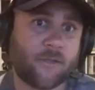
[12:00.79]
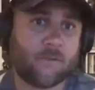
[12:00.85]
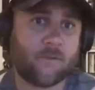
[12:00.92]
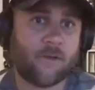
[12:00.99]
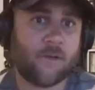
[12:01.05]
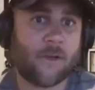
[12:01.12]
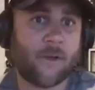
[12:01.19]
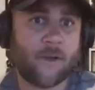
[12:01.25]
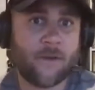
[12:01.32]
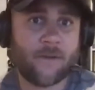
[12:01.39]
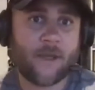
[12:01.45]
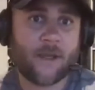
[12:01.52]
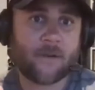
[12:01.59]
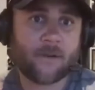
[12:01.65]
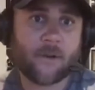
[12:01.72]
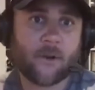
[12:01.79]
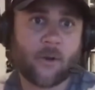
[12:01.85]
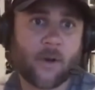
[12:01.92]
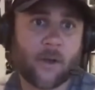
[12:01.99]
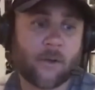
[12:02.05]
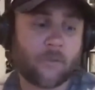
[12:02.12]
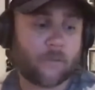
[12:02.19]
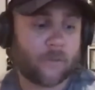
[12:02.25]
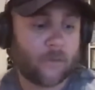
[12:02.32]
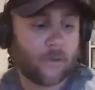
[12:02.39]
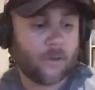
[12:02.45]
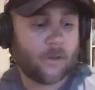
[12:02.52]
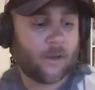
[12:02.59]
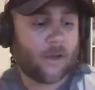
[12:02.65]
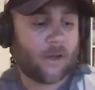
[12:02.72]
in that denial.
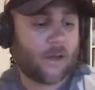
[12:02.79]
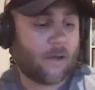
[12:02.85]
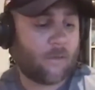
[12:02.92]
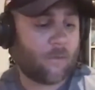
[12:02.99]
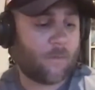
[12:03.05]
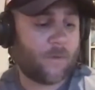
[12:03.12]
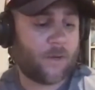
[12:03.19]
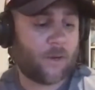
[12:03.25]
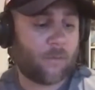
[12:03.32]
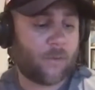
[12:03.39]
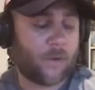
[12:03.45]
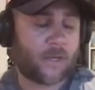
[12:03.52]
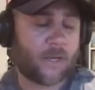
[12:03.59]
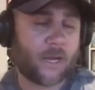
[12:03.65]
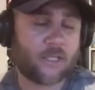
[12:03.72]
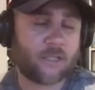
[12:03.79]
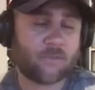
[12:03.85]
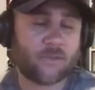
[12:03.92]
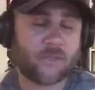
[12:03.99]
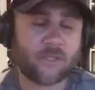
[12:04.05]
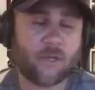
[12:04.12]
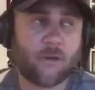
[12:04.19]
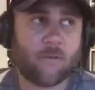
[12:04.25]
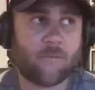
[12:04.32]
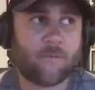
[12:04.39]
I've been on medication myself